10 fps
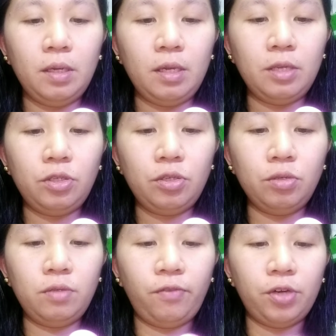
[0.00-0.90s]
is
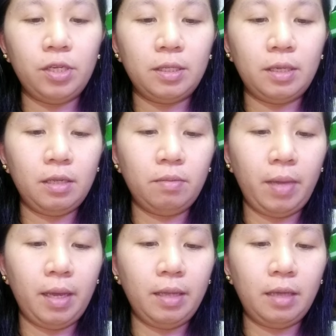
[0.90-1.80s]
used for the
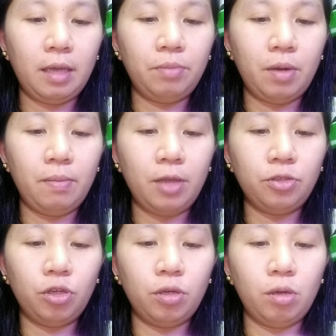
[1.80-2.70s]
treatment and
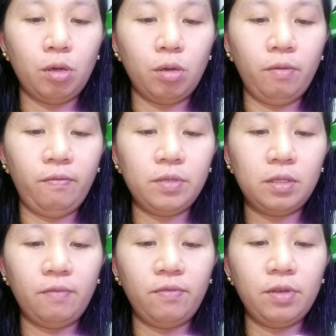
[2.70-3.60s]
prevention of
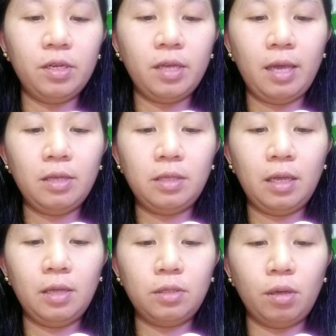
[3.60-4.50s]
severe
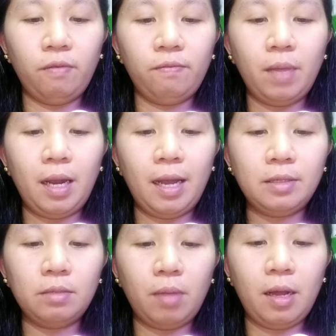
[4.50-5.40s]
cases of
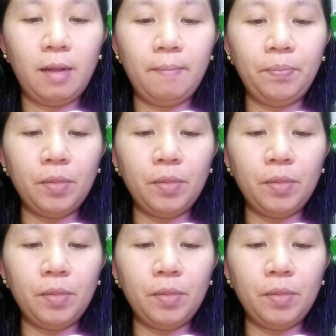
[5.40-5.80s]
melasma,